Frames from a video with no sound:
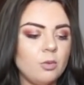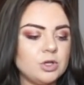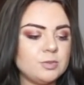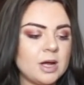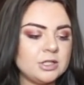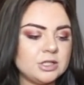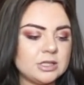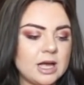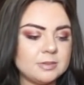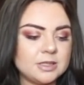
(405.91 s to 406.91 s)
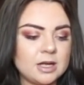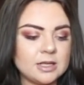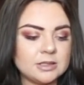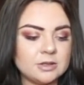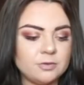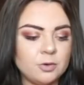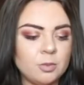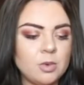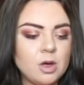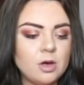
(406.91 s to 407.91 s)
which manages to capitalise in the
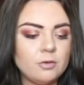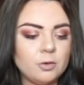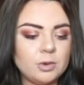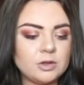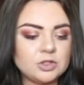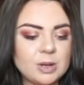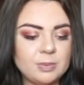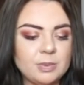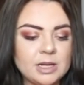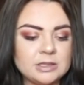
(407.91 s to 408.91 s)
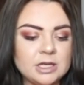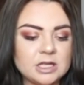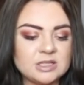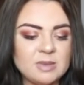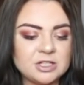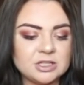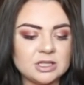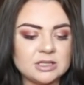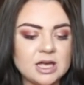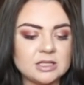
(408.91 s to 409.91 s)
formula Trap Bledi, a smashing
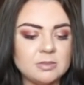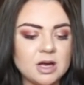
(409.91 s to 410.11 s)
success.